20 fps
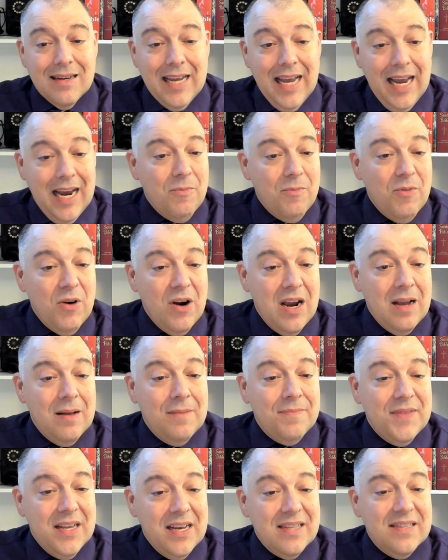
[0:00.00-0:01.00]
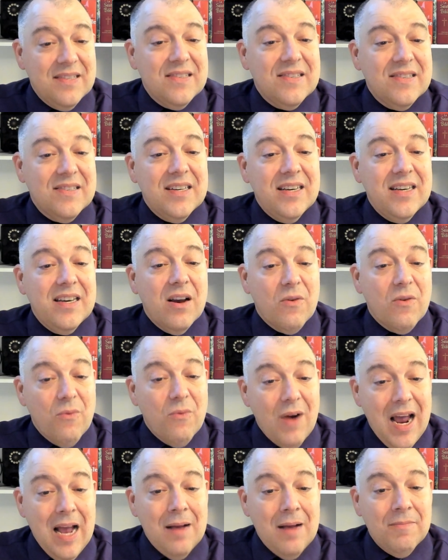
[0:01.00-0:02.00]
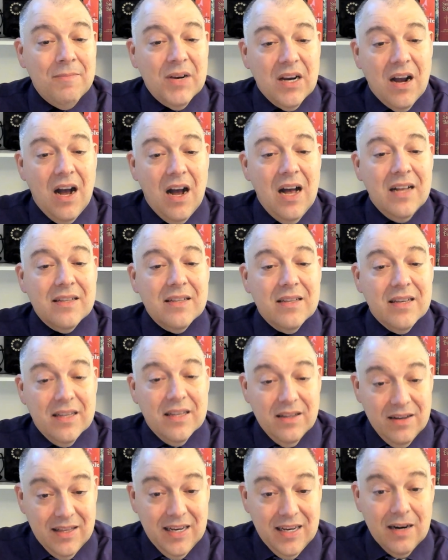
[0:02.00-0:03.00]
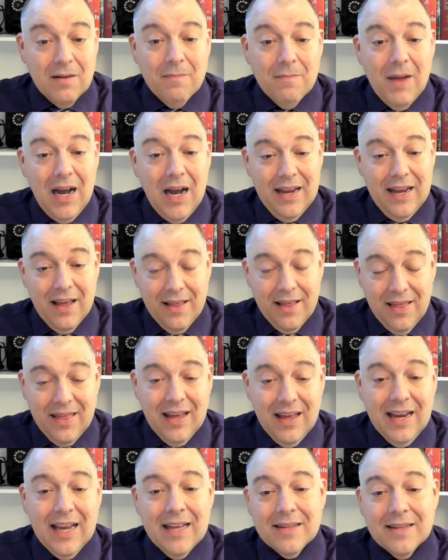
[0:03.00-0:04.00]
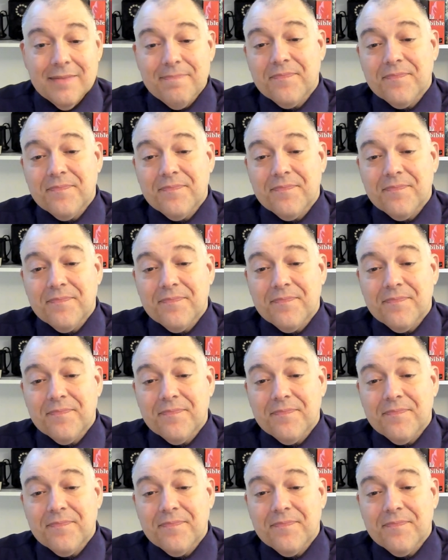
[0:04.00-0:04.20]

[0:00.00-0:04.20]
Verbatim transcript: Abraham then see a ram caught in the nearby thicket